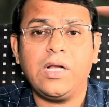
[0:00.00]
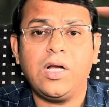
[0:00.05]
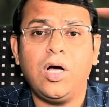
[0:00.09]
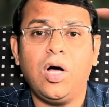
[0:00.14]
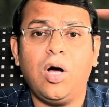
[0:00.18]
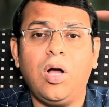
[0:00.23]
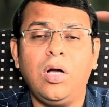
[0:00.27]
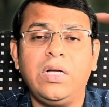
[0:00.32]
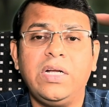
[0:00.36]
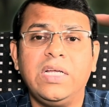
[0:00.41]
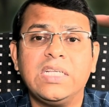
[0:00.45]

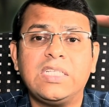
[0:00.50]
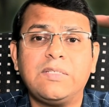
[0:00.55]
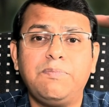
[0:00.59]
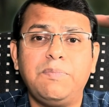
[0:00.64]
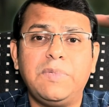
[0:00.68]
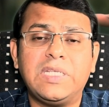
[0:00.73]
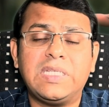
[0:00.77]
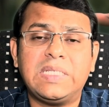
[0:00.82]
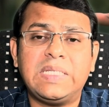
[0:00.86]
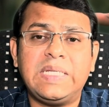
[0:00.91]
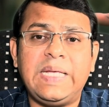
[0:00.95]
called as
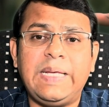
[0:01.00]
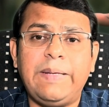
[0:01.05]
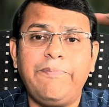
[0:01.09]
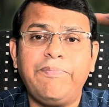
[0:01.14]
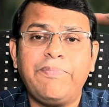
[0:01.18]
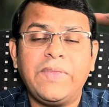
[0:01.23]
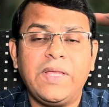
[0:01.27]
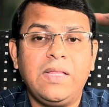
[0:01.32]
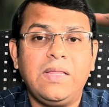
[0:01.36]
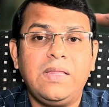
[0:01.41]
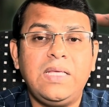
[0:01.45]
MIS-C.
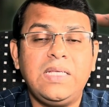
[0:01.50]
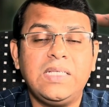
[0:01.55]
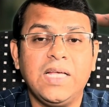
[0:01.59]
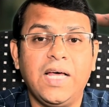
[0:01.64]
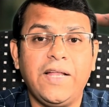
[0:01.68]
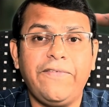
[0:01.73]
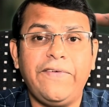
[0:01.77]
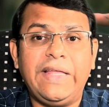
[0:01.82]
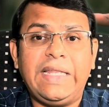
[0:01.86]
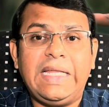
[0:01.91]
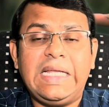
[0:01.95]
These
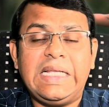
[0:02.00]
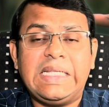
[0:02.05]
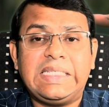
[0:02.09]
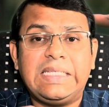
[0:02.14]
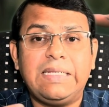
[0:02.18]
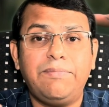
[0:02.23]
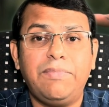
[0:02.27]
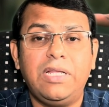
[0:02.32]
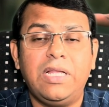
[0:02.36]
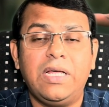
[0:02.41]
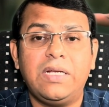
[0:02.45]
are very
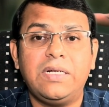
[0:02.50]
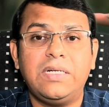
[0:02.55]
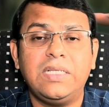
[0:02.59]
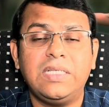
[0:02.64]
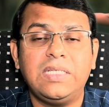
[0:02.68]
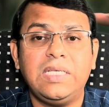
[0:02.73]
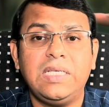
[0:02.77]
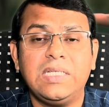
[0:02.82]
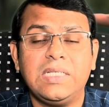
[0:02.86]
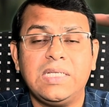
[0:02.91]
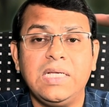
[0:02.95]
similar
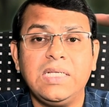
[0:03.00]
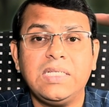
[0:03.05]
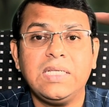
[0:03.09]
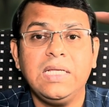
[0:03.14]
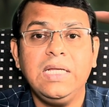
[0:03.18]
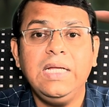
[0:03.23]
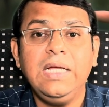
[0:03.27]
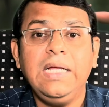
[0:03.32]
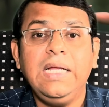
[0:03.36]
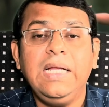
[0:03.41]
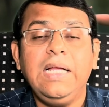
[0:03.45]
diseases
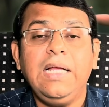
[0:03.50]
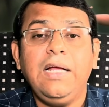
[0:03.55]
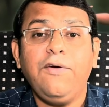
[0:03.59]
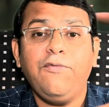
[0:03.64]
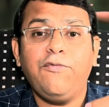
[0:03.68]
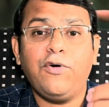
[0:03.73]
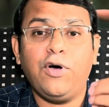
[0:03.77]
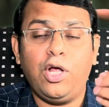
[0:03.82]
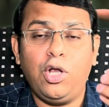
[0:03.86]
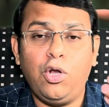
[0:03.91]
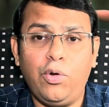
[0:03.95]

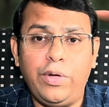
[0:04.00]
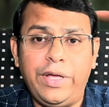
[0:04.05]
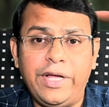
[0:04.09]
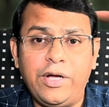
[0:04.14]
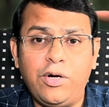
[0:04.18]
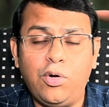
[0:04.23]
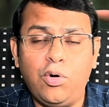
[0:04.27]
following